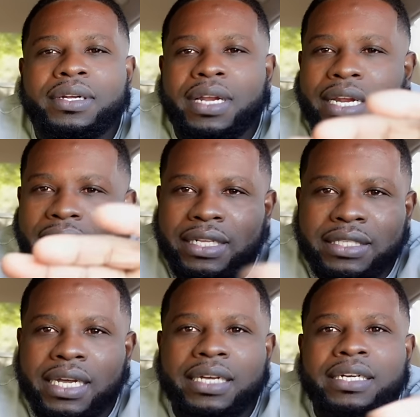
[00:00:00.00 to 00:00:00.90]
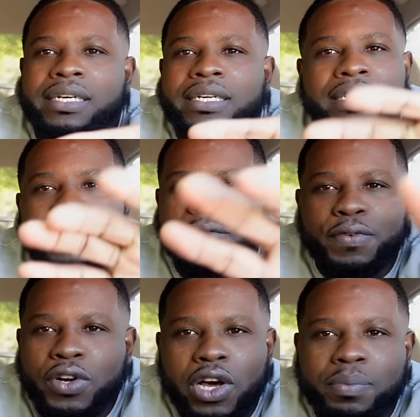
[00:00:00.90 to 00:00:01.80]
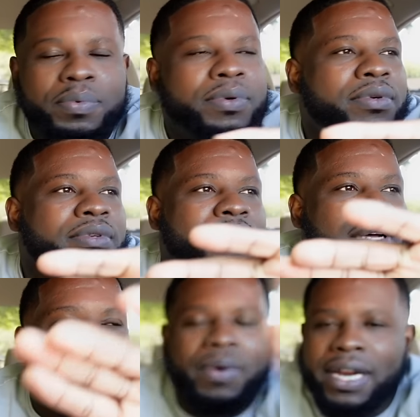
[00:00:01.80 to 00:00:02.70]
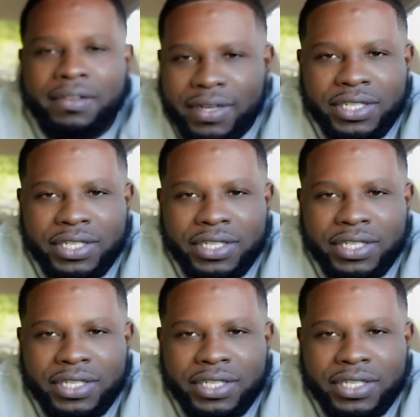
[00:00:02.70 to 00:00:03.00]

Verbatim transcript: the nail tech full up and whatever.